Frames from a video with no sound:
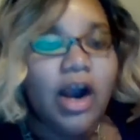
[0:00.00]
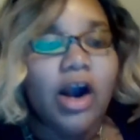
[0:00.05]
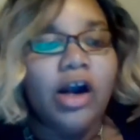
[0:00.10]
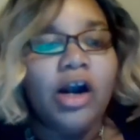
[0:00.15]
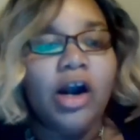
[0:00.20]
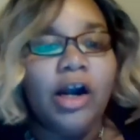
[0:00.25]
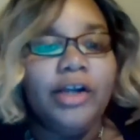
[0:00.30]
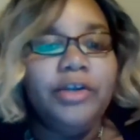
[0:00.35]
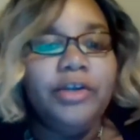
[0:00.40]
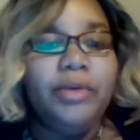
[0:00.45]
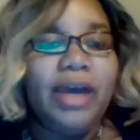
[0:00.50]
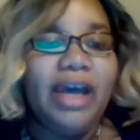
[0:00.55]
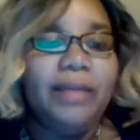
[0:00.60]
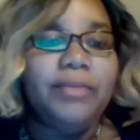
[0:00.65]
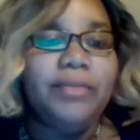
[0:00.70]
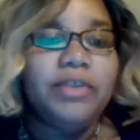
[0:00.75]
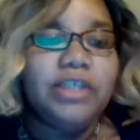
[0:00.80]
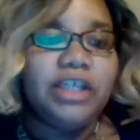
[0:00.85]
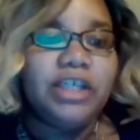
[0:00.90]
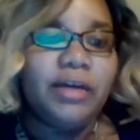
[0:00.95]
Are you
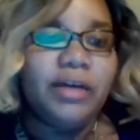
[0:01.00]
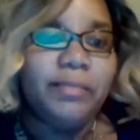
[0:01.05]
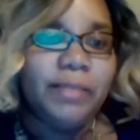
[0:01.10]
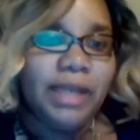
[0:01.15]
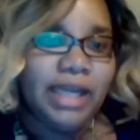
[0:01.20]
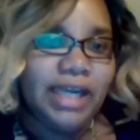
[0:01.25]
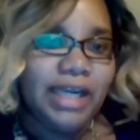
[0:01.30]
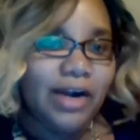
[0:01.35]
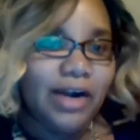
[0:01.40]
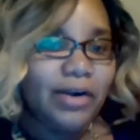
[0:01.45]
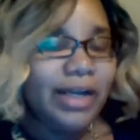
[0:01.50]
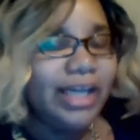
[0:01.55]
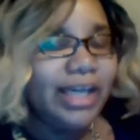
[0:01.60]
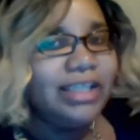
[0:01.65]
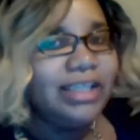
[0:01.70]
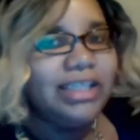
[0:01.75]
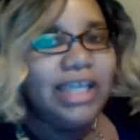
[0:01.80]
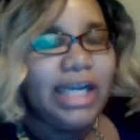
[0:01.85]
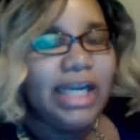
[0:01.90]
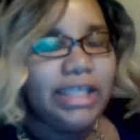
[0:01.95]
able to commit? Okay,
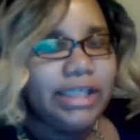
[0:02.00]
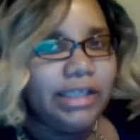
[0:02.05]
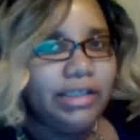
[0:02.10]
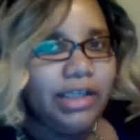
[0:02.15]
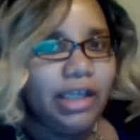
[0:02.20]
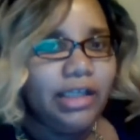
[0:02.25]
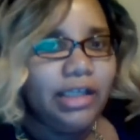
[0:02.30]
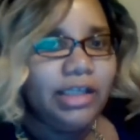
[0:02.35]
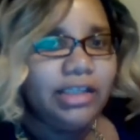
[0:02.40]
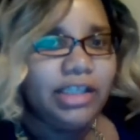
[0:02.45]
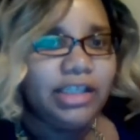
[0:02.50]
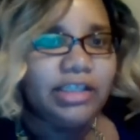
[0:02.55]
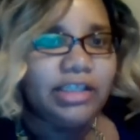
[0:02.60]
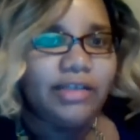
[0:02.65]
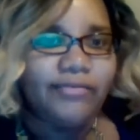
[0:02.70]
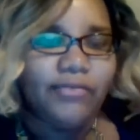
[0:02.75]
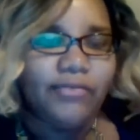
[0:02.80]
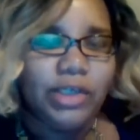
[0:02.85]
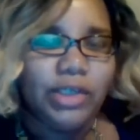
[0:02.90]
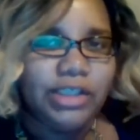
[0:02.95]
did I tell y'all this? It's a
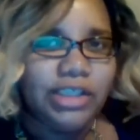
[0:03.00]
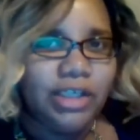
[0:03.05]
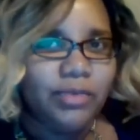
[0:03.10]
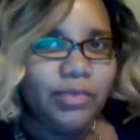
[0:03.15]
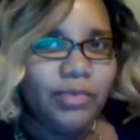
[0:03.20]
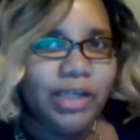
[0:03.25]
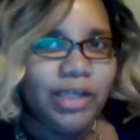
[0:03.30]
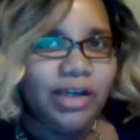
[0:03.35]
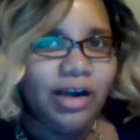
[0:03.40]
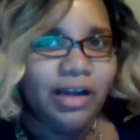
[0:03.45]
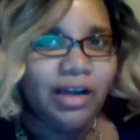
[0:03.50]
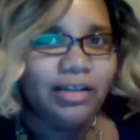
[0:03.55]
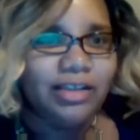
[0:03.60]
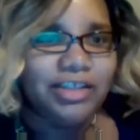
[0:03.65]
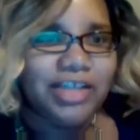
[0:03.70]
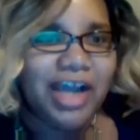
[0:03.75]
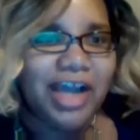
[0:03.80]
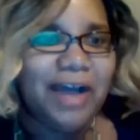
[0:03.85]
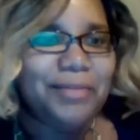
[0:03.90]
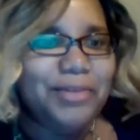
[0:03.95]
14-week on the
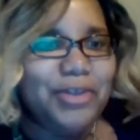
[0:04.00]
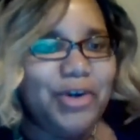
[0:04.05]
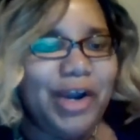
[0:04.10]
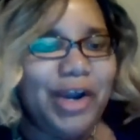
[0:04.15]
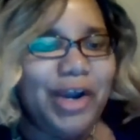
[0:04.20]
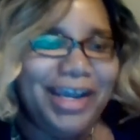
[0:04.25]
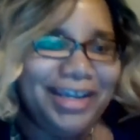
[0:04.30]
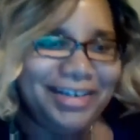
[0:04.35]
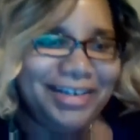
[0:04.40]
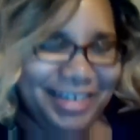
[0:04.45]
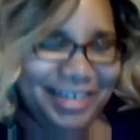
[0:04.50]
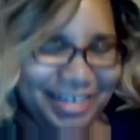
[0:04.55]
job training.